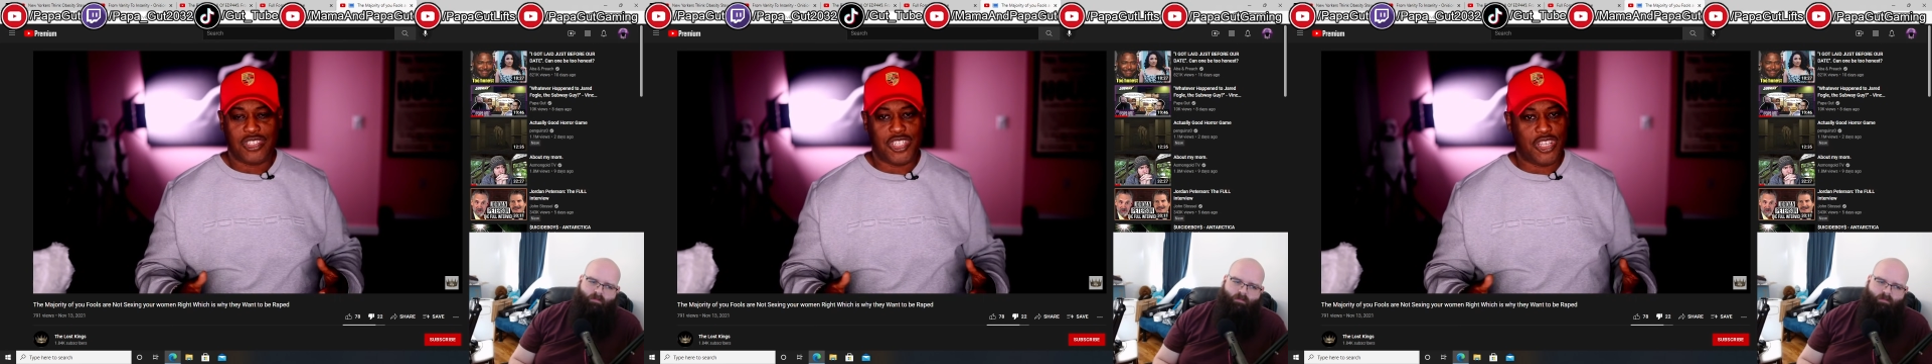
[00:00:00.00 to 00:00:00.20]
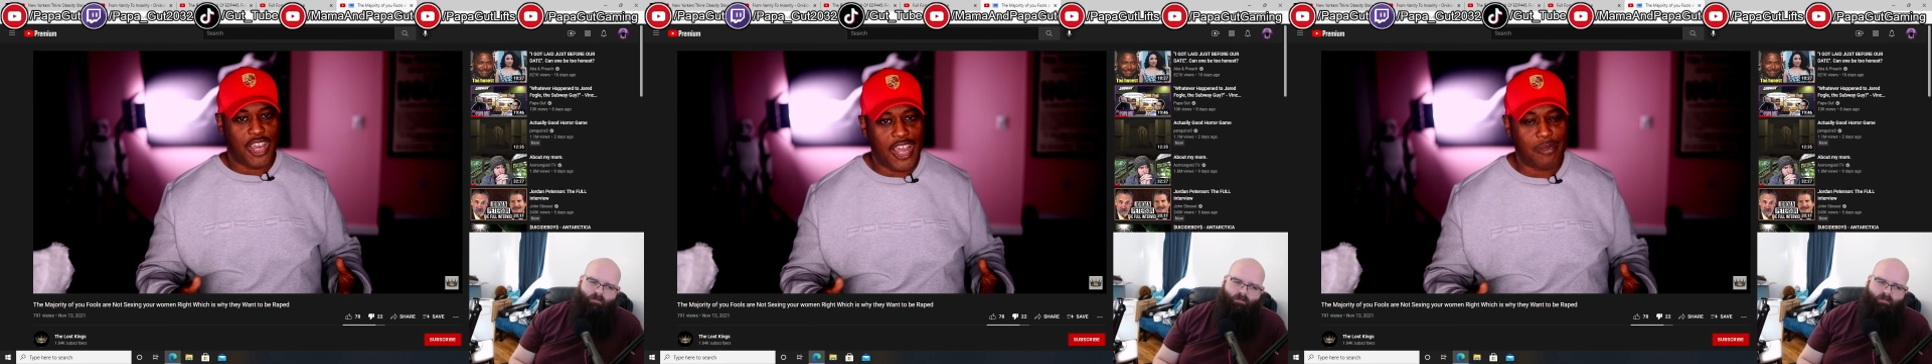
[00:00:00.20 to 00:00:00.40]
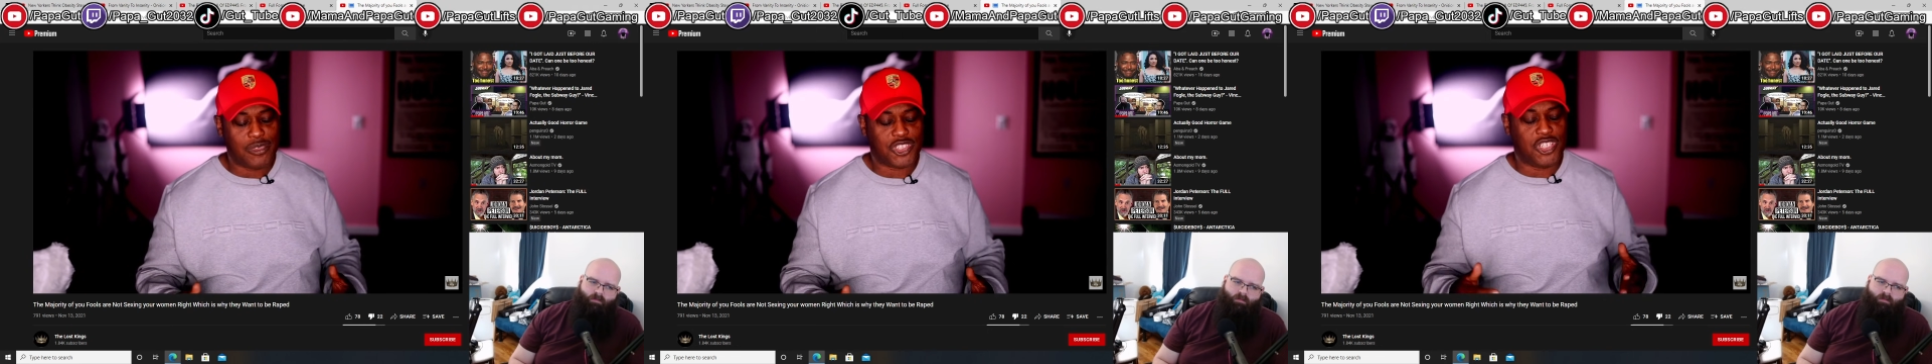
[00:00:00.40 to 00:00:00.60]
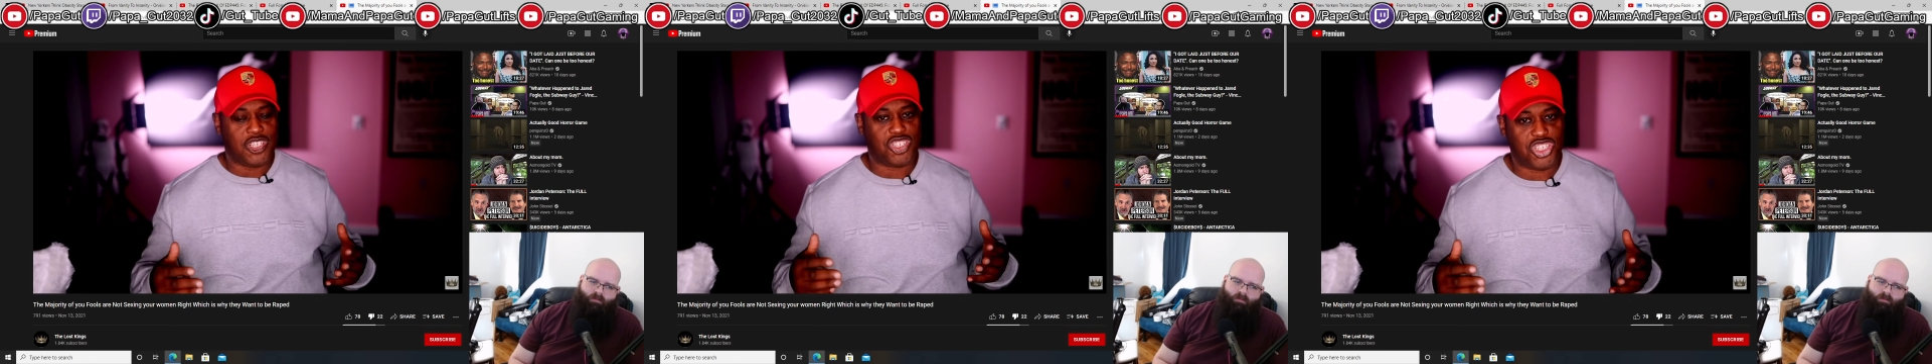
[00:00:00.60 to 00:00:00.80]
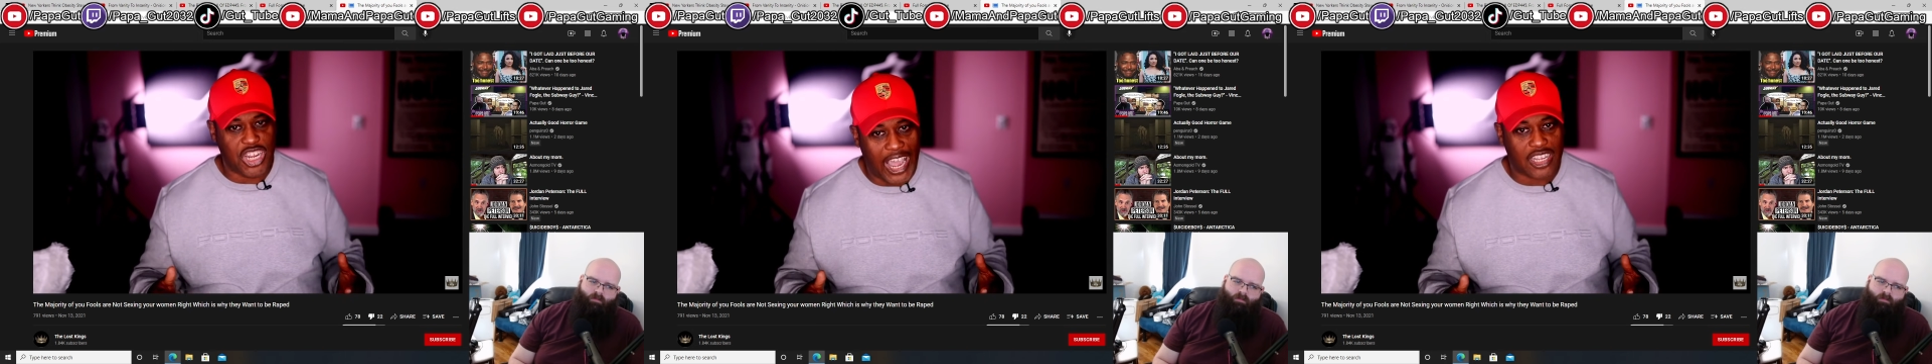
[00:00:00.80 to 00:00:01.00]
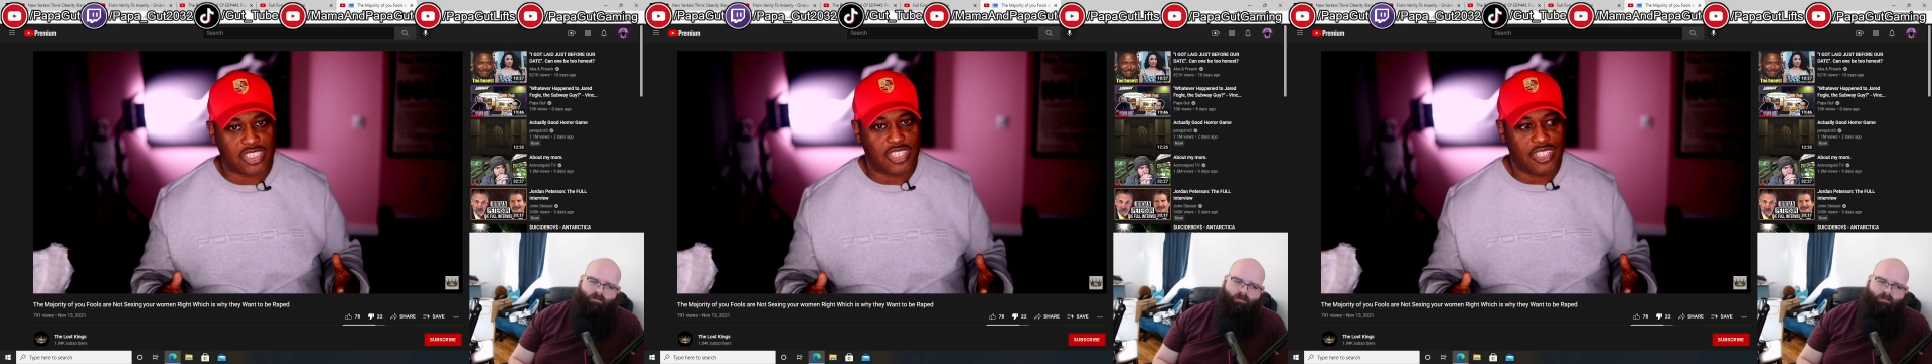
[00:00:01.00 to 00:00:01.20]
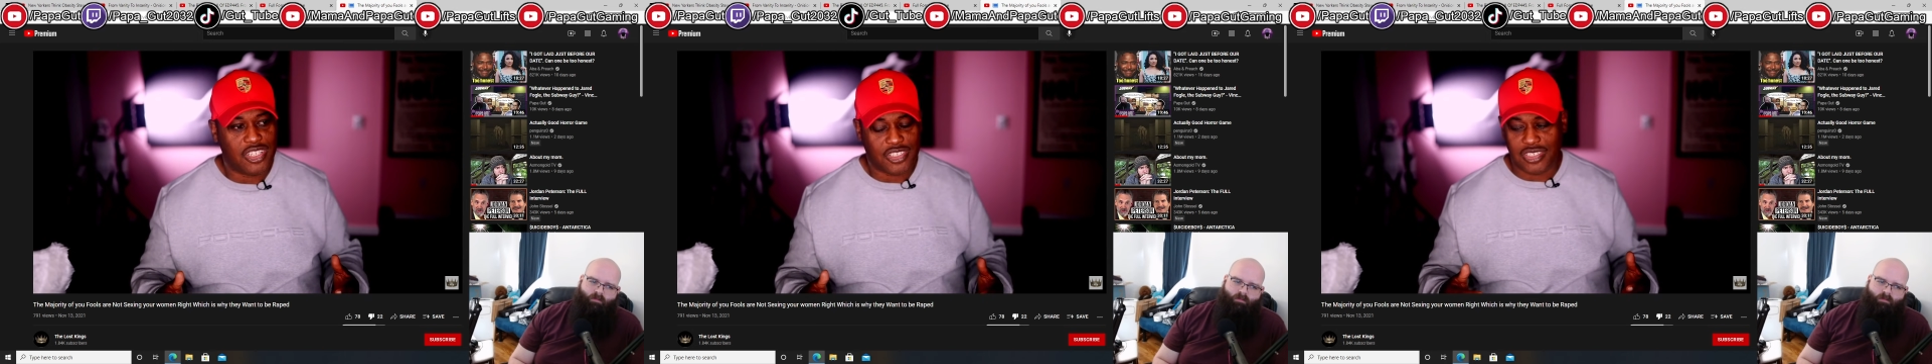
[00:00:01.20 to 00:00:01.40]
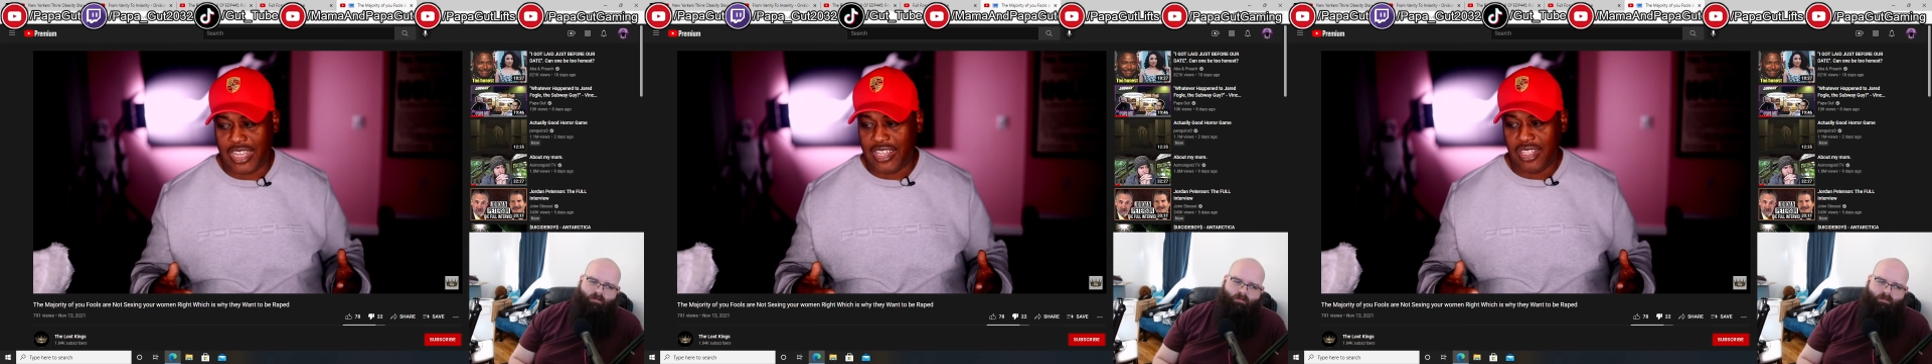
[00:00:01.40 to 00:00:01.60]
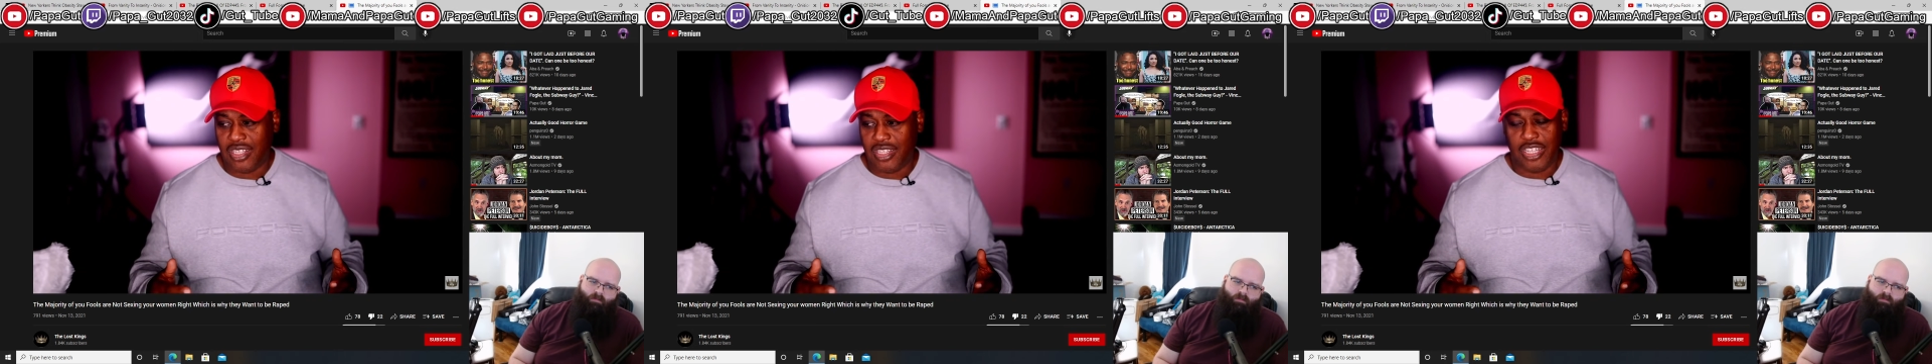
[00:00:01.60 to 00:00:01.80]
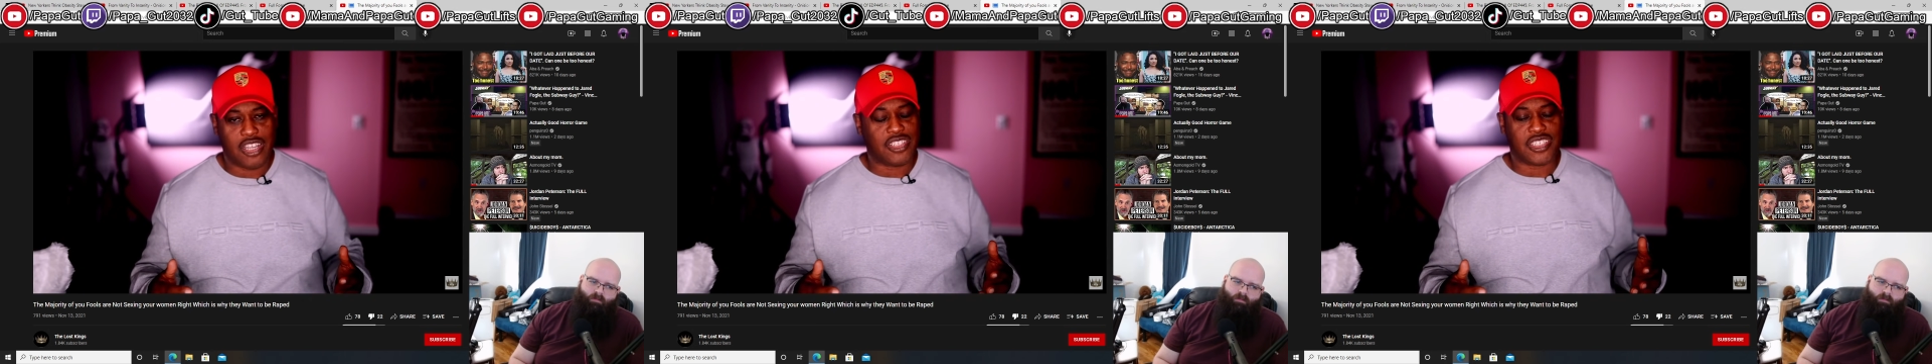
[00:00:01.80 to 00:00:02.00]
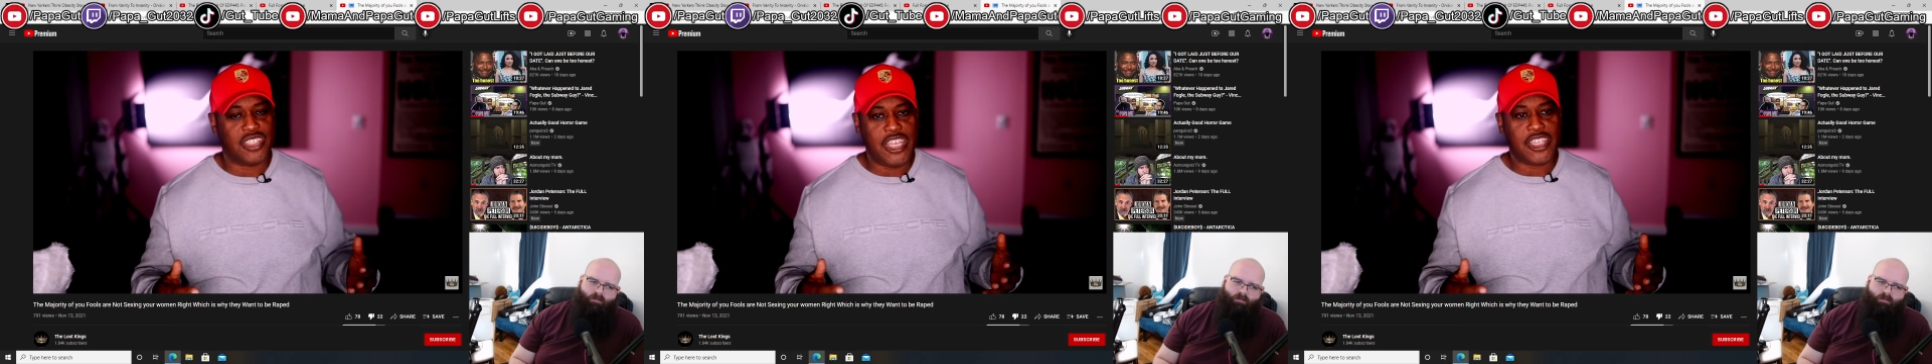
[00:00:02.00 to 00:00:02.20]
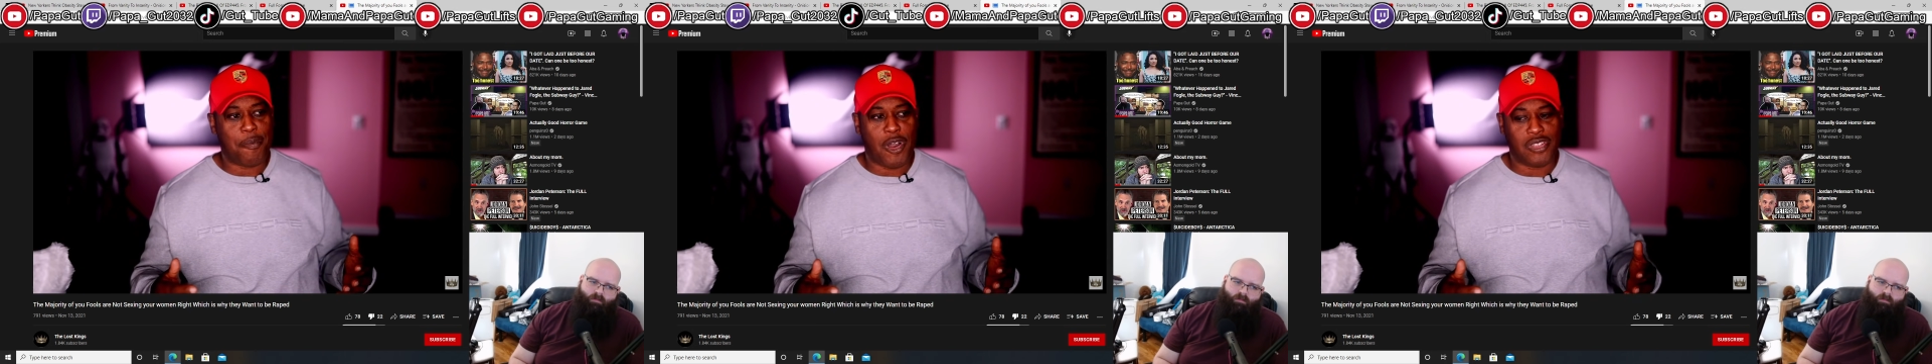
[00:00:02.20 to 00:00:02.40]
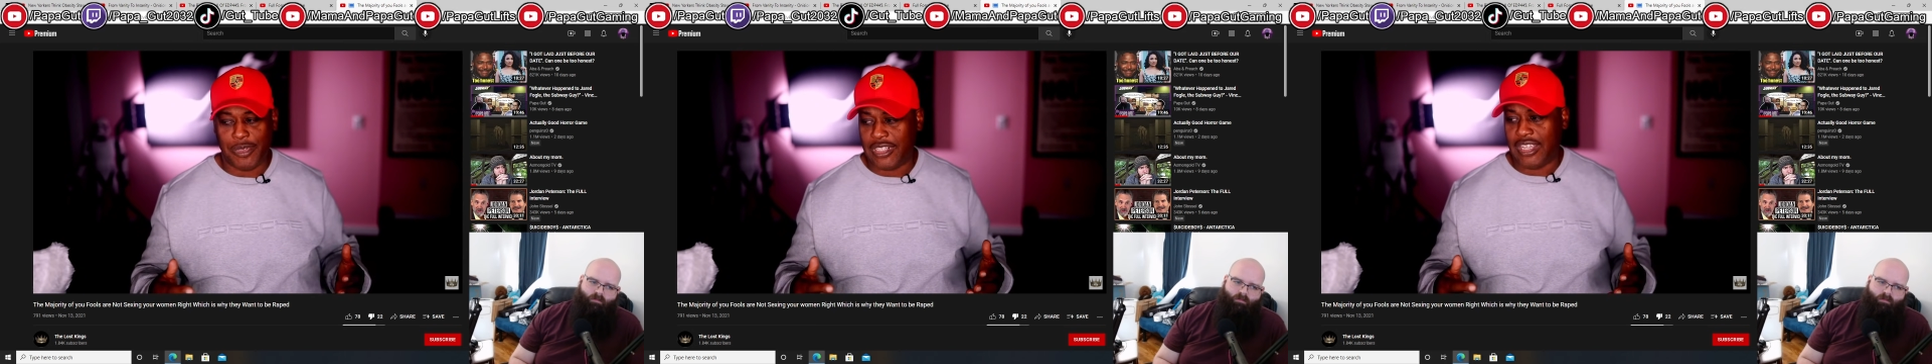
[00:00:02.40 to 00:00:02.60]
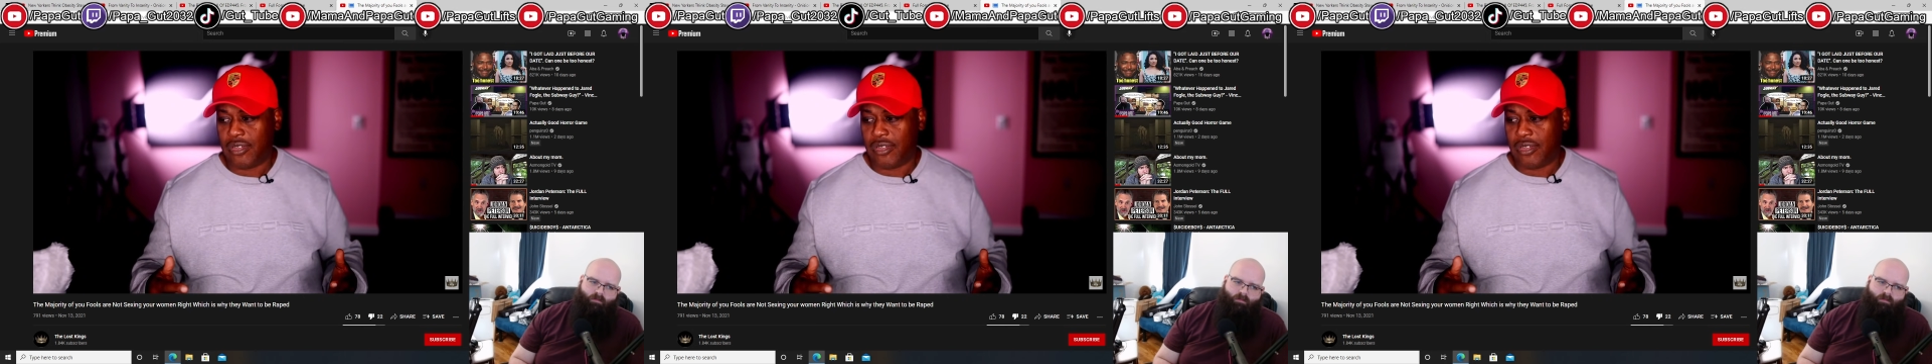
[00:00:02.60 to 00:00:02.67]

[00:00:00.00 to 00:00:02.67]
She comes, she is shocked. She's like, because it sneaks up on them.